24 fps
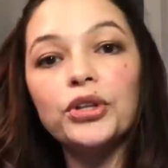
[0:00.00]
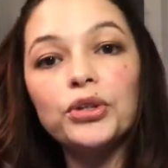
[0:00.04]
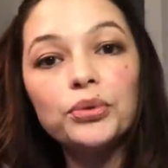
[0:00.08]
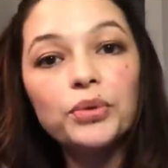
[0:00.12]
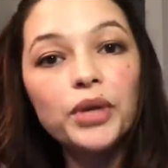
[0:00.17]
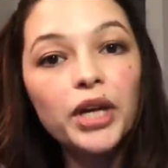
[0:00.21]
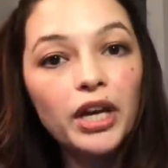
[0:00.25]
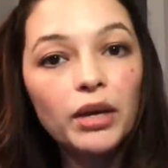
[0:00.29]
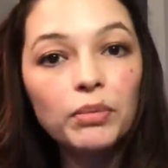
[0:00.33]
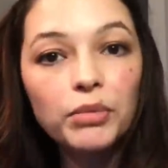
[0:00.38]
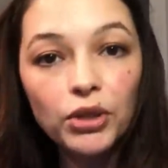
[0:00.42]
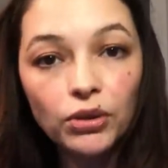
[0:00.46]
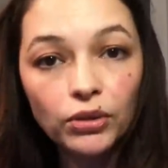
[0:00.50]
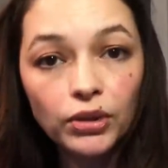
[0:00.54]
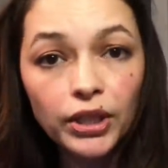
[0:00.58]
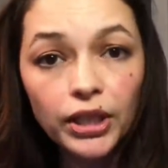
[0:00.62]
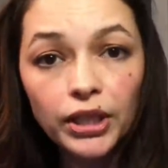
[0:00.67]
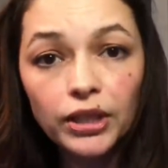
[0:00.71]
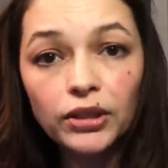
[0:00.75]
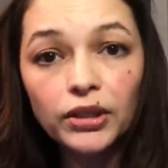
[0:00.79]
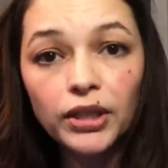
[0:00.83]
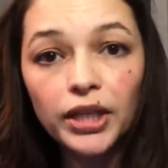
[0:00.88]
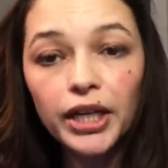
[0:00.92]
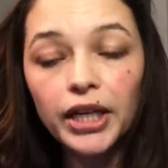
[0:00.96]
you came here
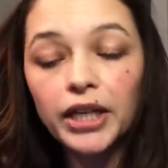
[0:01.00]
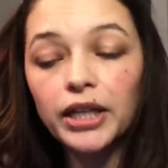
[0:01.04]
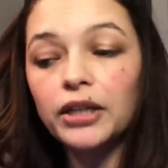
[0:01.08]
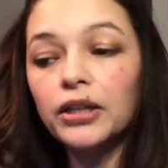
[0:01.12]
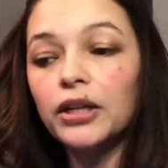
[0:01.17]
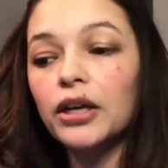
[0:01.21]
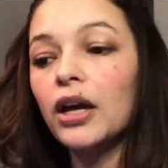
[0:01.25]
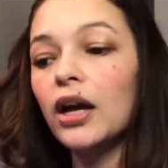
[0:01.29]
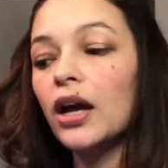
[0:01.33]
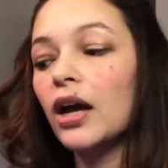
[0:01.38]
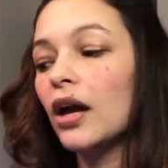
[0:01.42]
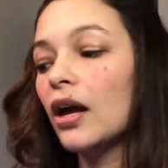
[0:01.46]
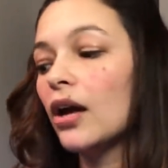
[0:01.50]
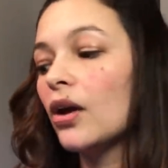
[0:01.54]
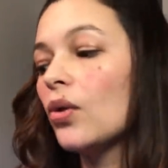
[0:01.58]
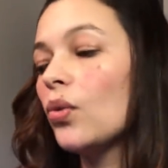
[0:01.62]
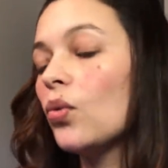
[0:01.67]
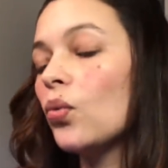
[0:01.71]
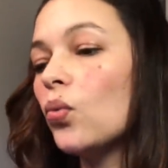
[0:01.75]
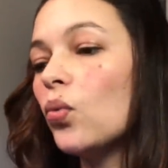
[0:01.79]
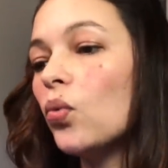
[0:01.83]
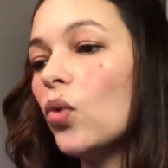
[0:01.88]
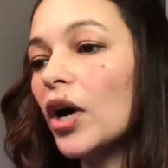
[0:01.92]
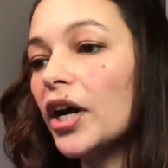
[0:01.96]
legally.
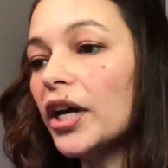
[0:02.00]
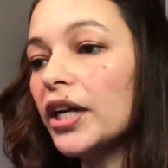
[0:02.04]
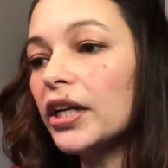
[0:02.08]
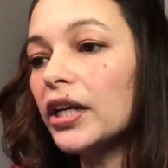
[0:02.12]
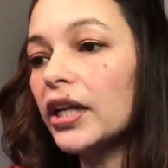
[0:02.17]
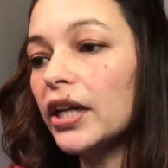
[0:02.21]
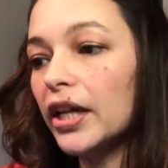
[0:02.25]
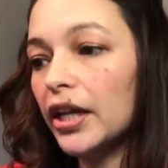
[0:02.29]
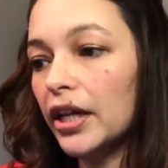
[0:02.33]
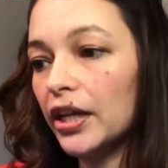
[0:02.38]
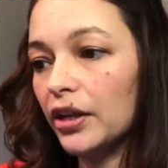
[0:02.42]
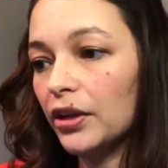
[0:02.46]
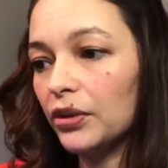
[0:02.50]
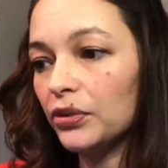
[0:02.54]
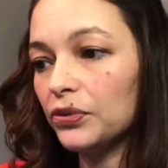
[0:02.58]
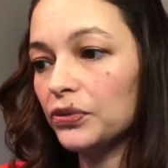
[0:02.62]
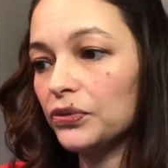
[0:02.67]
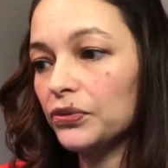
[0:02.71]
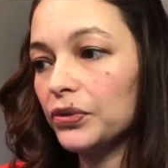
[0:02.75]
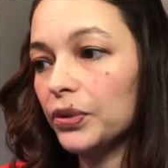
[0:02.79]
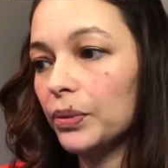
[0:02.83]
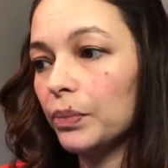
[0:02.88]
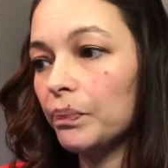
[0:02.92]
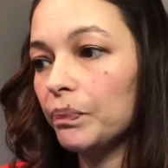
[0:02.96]
What if,
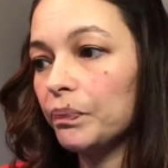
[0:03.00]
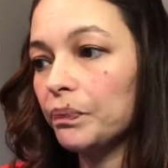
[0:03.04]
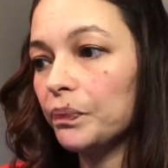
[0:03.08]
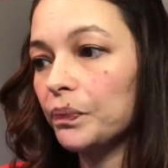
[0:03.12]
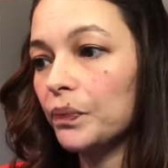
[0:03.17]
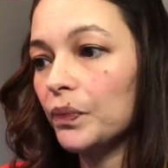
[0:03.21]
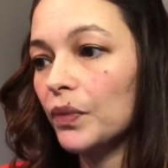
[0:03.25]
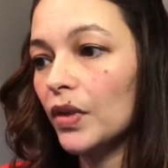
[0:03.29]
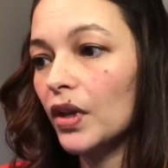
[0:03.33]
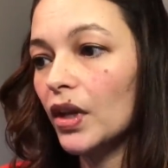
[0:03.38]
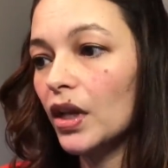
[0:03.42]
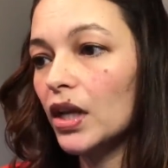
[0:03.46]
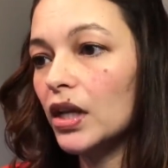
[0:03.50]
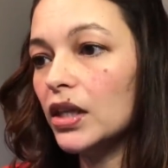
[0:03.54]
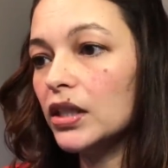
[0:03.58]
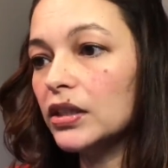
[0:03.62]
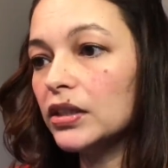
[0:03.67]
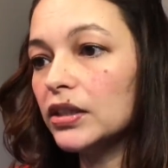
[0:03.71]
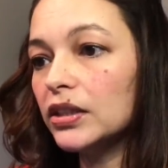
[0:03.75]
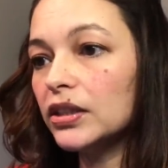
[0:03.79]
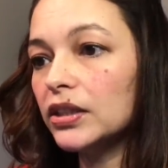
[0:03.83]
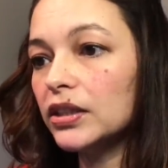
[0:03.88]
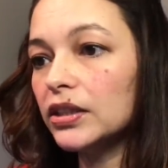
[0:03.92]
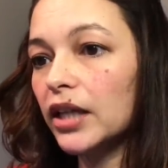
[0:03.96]

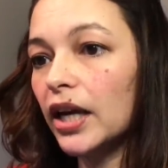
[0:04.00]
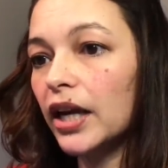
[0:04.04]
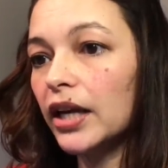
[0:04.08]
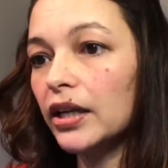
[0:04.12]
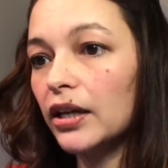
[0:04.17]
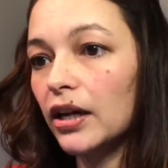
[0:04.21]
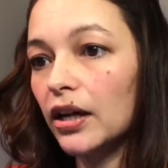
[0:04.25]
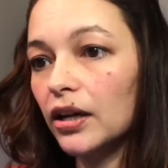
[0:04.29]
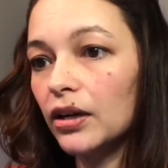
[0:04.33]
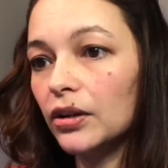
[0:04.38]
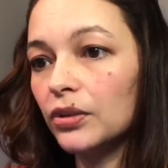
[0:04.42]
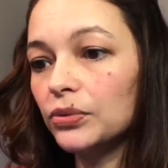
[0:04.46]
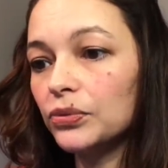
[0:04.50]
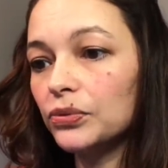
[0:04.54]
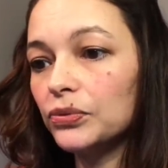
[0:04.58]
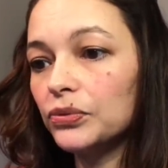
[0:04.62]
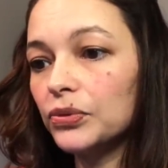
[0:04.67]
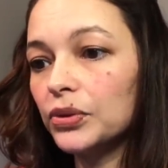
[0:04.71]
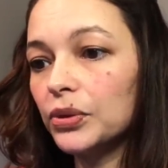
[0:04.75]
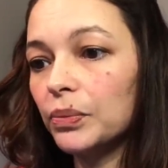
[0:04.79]
instead of